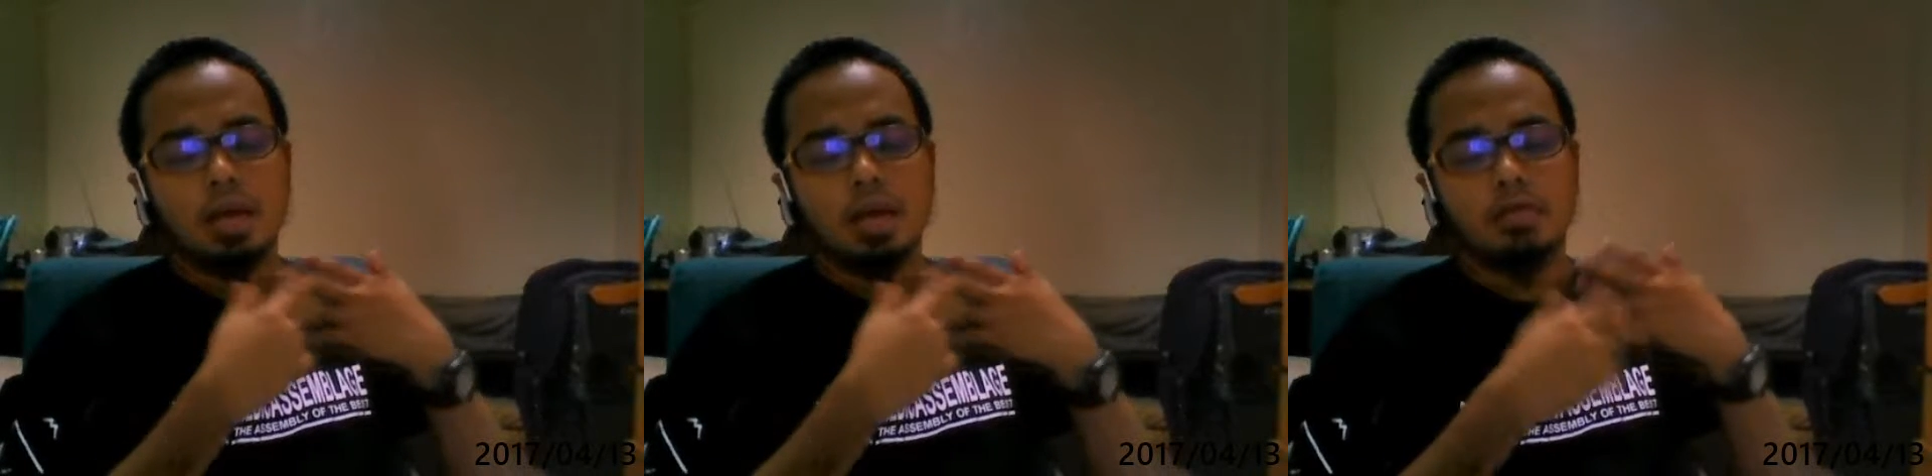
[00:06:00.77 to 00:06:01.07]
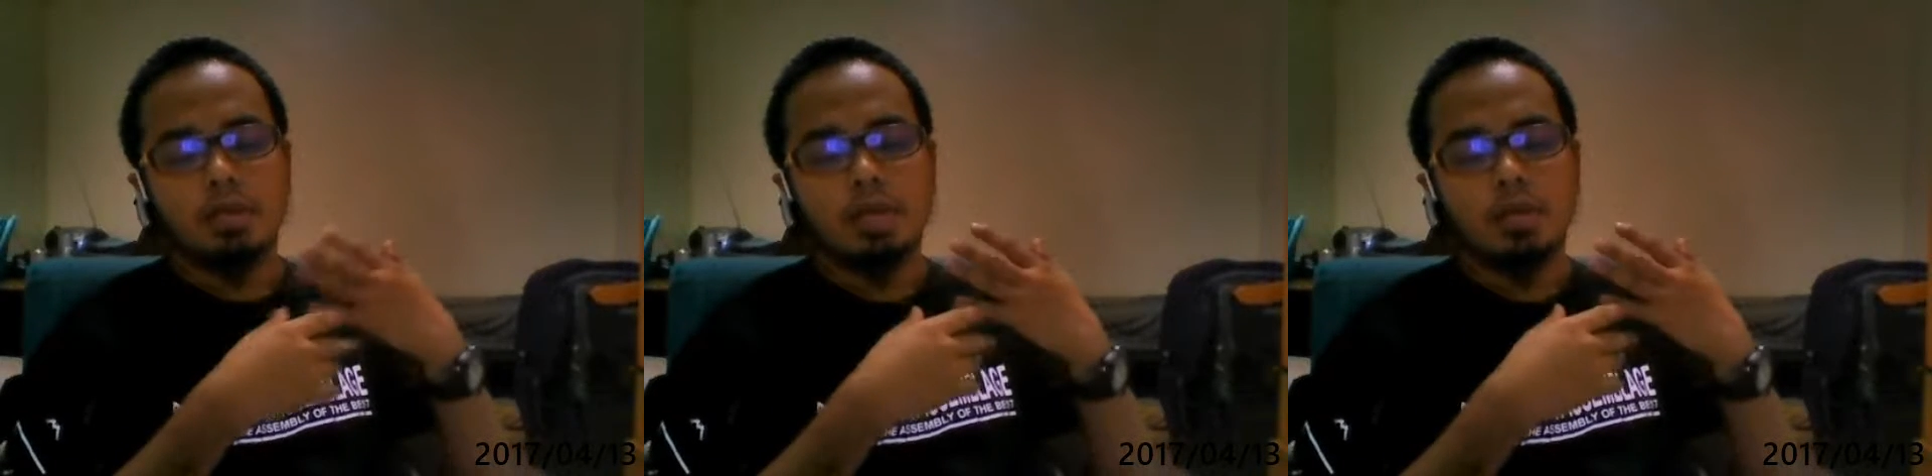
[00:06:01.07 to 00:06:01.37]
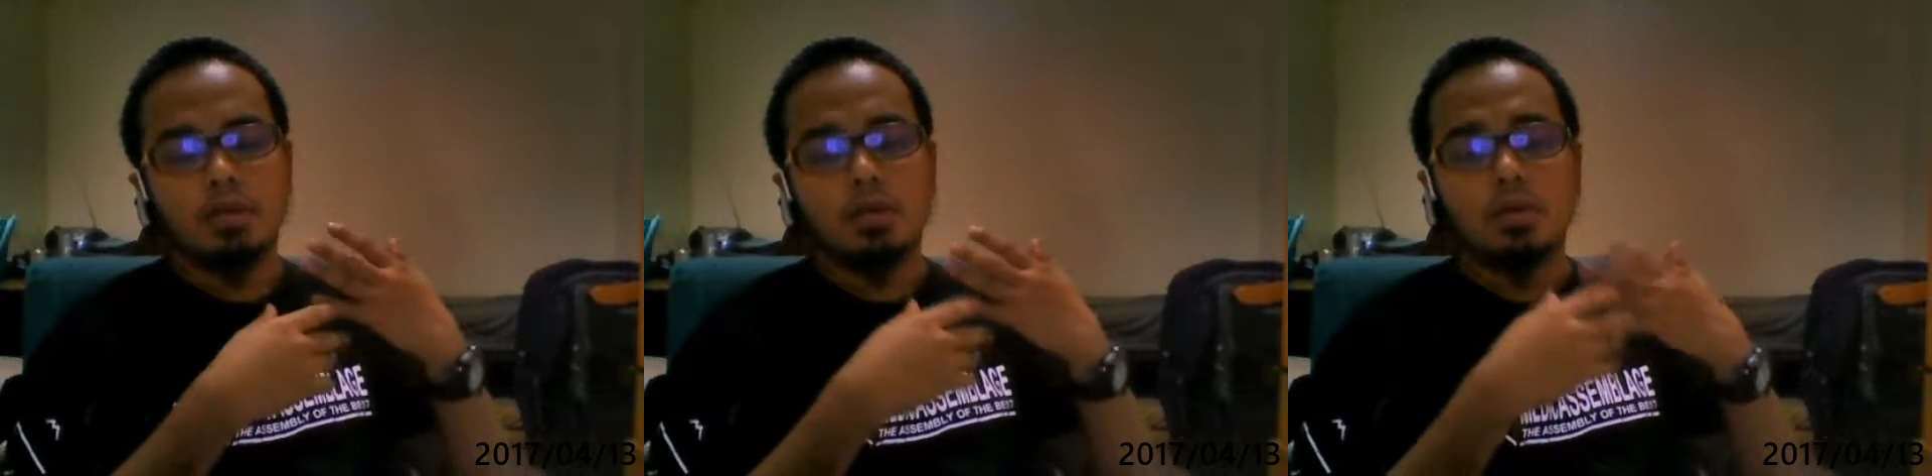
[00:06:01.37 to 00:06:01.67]
After that,
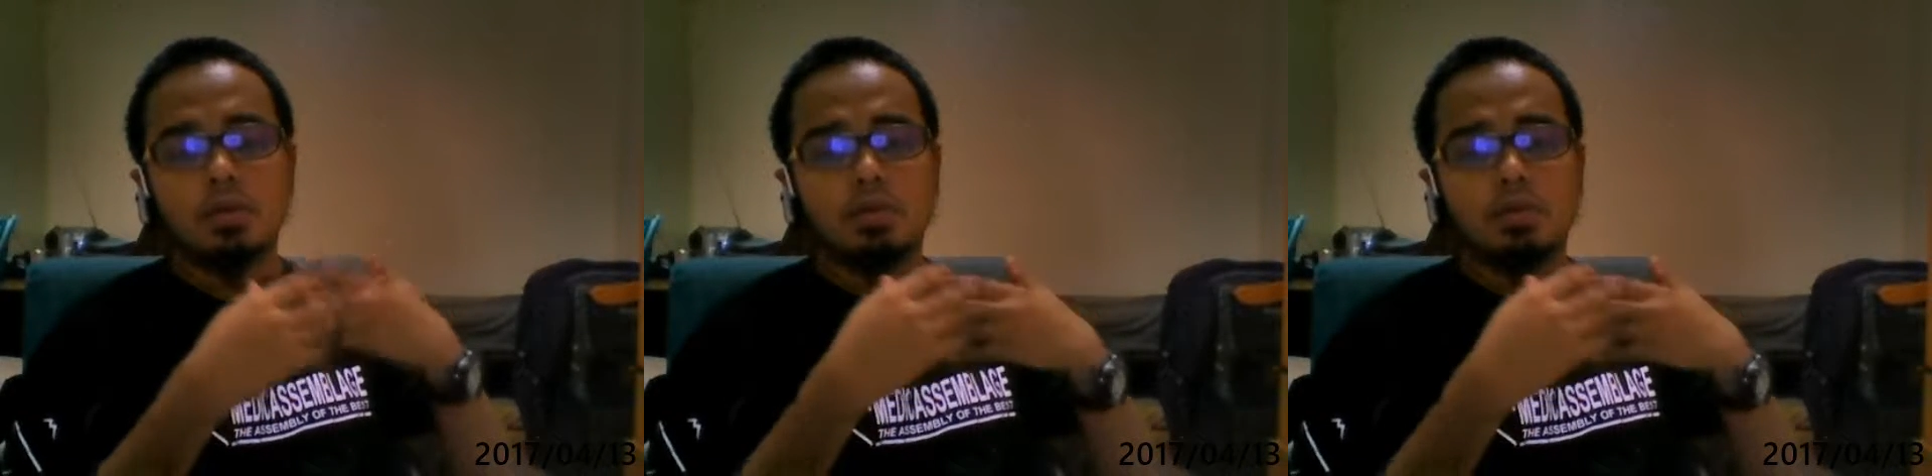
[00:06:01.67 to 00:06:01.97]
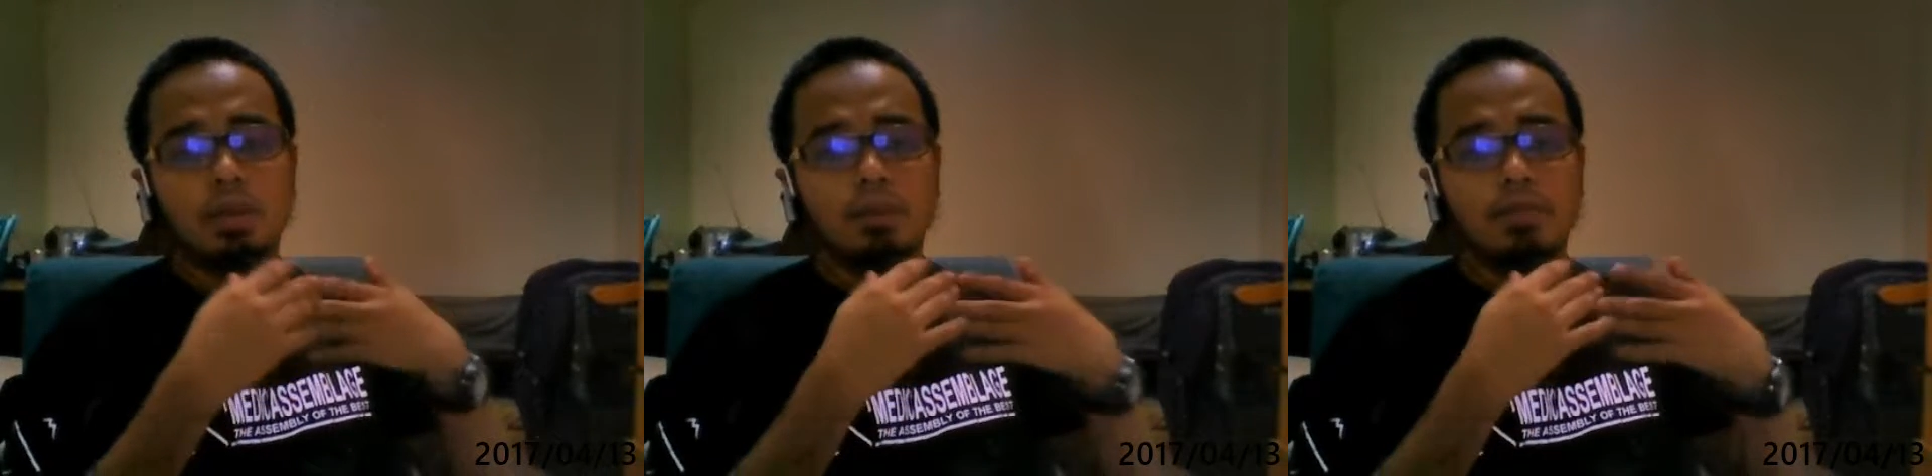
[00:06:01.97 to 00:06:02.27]
we go to pelvic